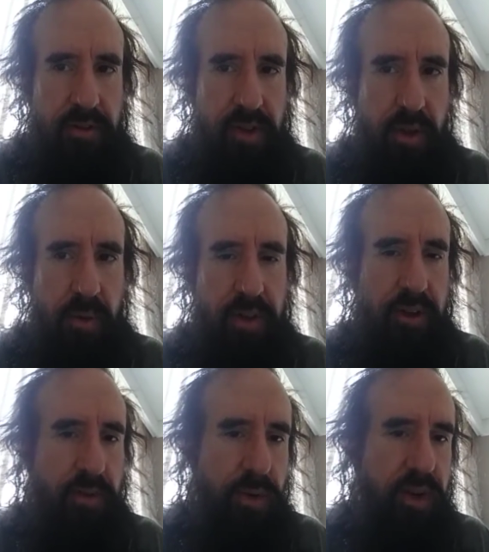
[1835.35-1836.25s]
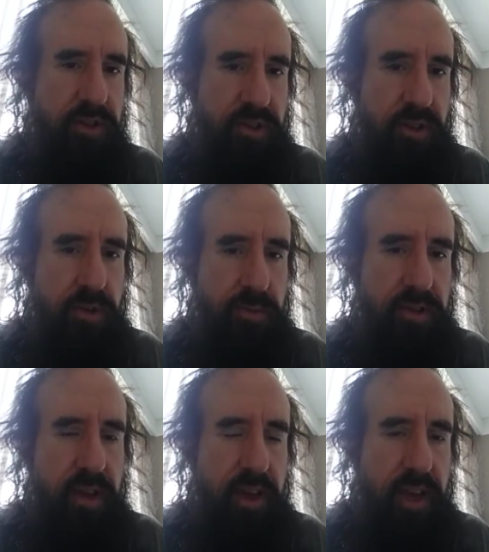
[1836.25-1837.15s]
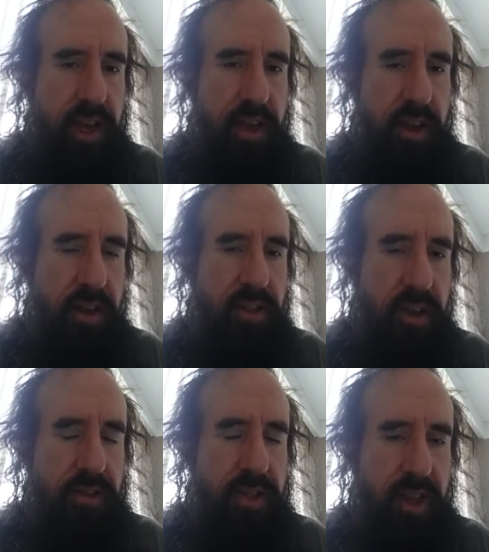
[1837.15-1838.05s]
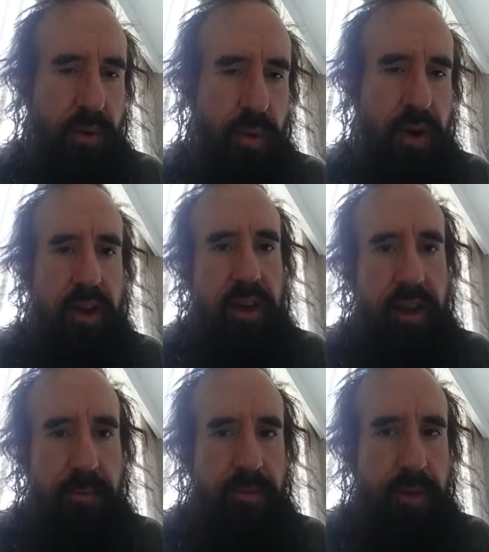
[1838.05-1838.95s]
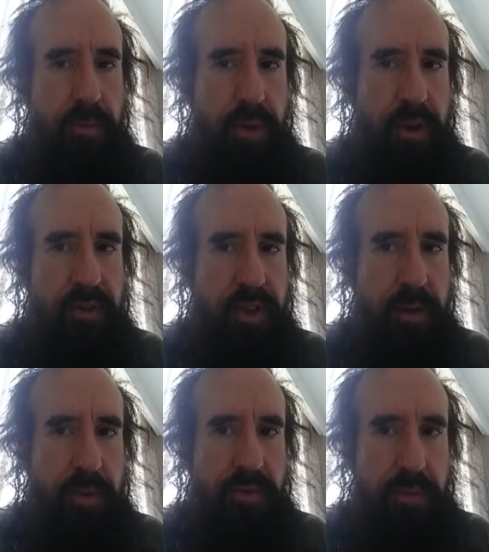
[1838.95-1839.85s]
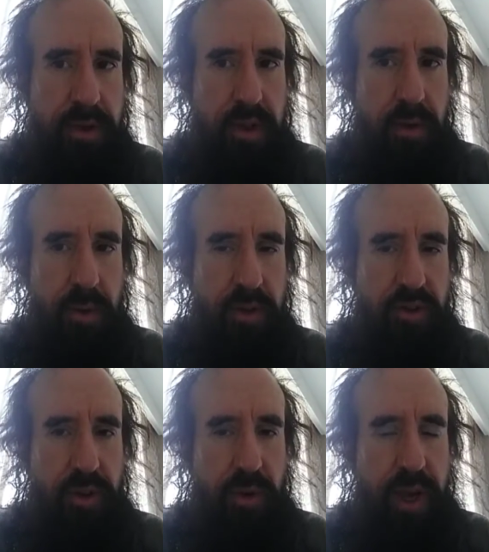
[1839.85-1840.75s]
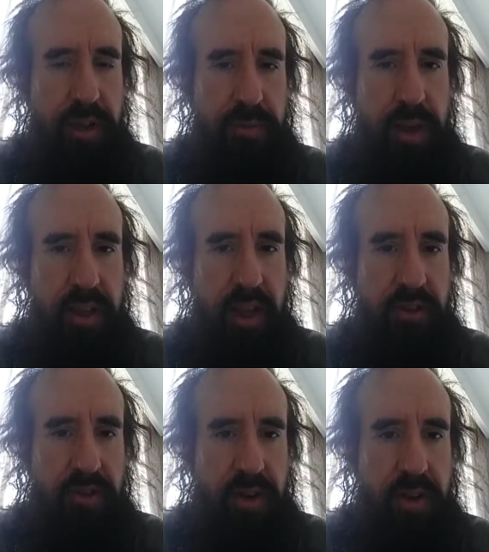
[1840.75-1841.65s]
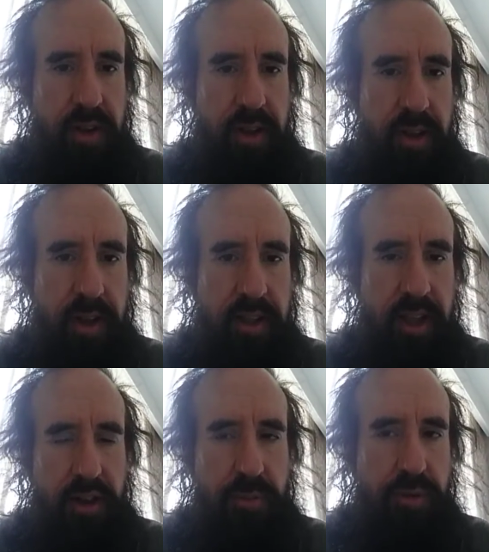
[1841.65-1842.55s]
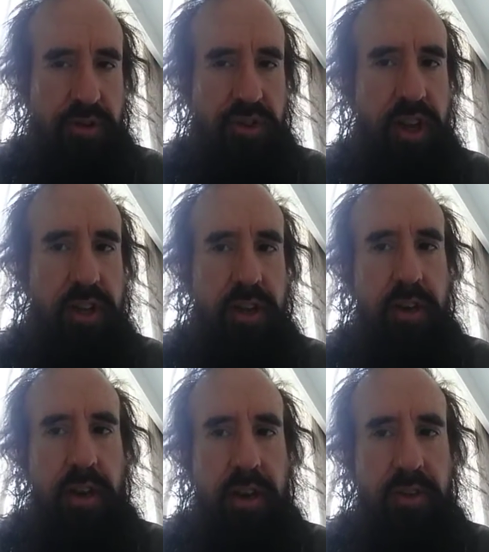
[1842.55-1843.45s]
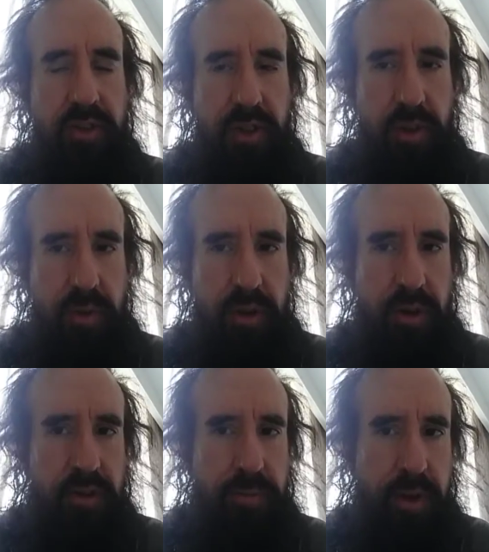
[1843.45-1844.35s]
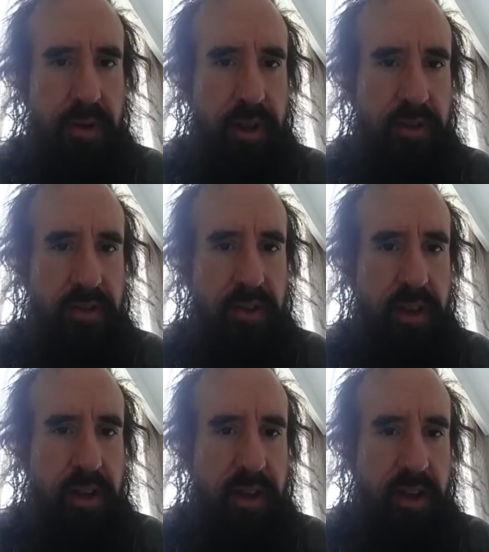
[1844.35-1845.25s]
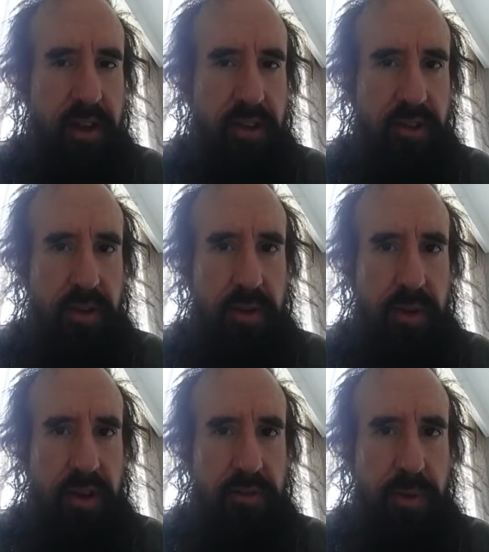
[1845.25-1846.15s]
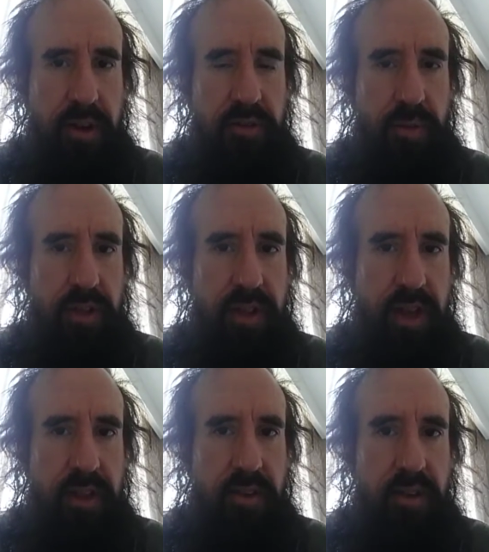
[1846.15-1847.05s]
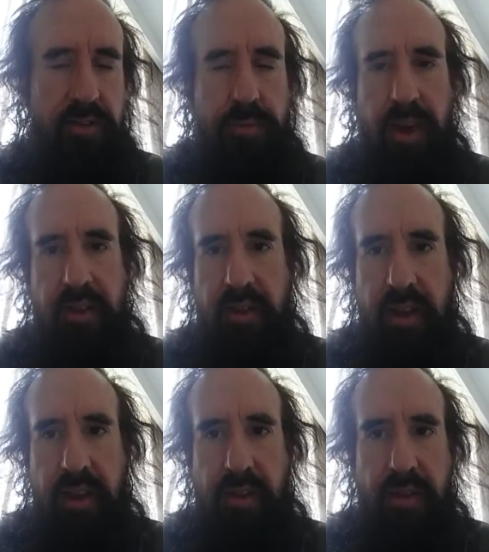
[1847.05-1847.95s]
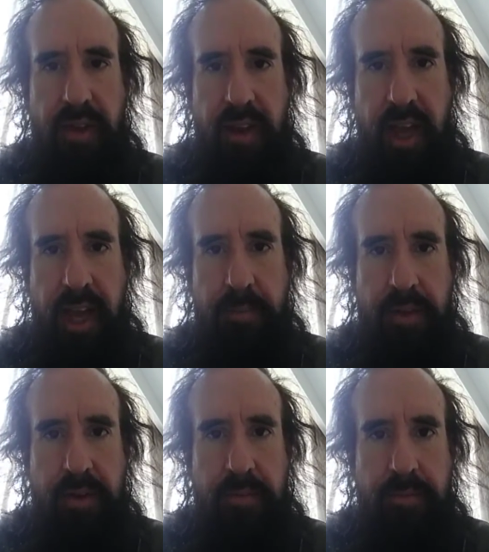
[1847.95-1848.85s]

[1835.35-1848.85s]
So therefore, he assumes that where can it come from? Well, it's coming from you. It's your expectation that you're projecting onto your experience. So you experience one thing and you expect another thing to happen.